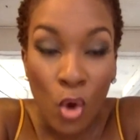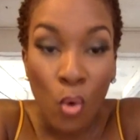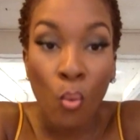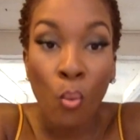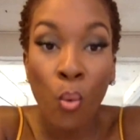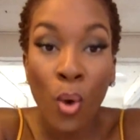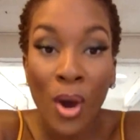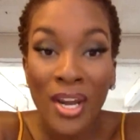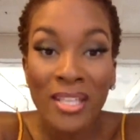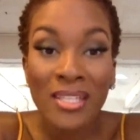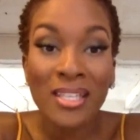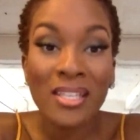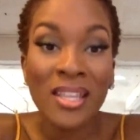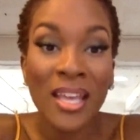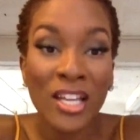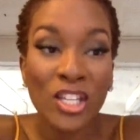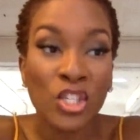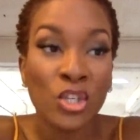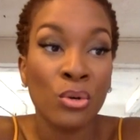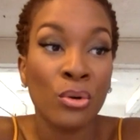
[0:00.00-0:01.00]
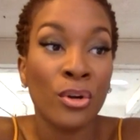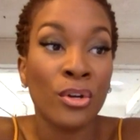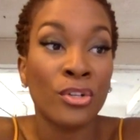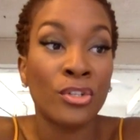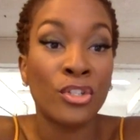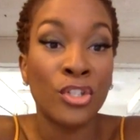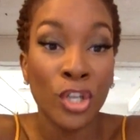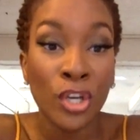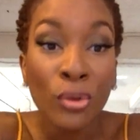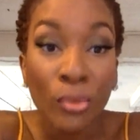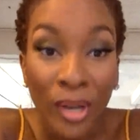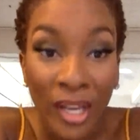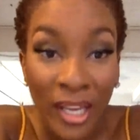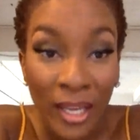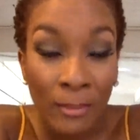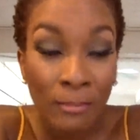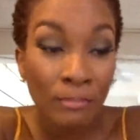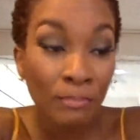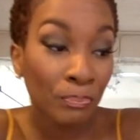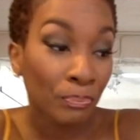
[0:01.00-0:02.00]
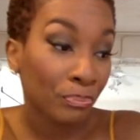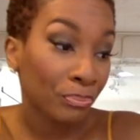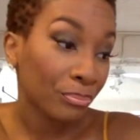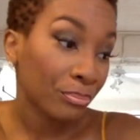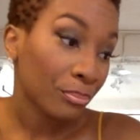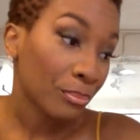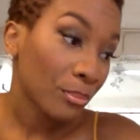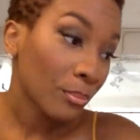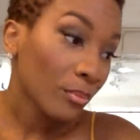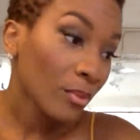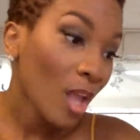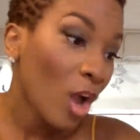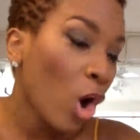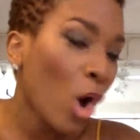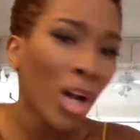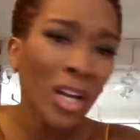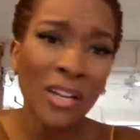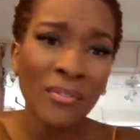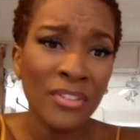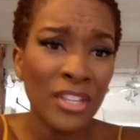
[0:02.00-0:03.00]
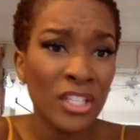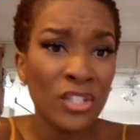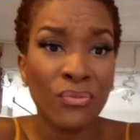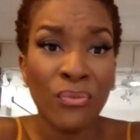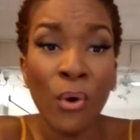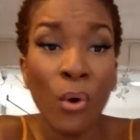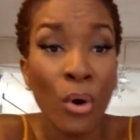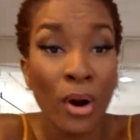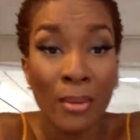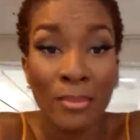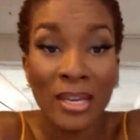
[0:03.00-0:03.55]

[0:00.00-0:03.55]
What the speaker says: What is it that you're doing all of this for?